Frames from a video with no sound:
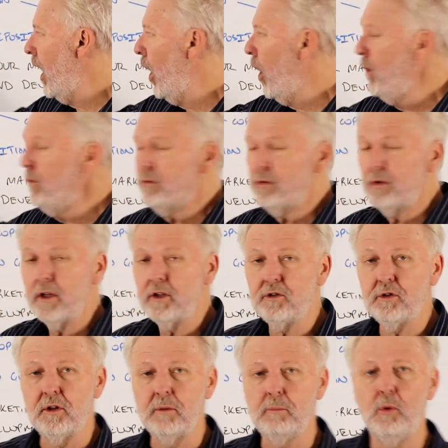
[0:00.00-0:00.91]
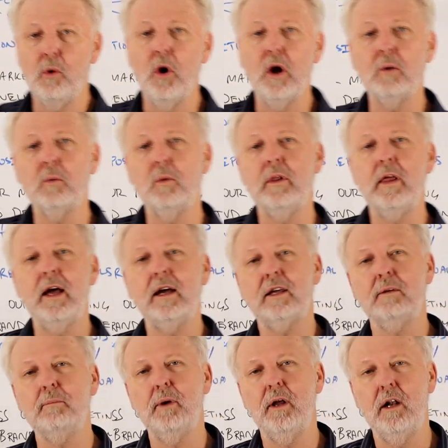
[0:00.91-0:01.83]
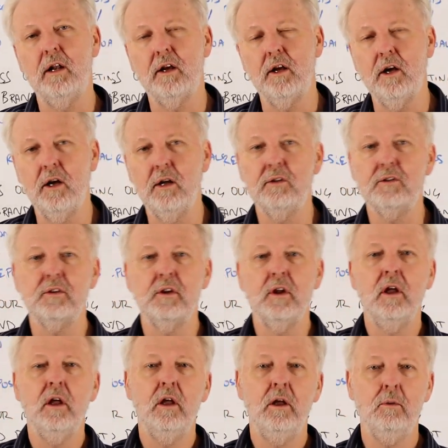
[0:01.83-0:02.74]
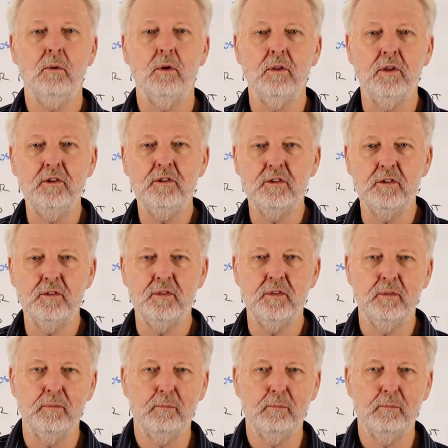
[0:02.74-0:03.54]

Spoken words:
Hopefully to the point where that competitor goes, well, this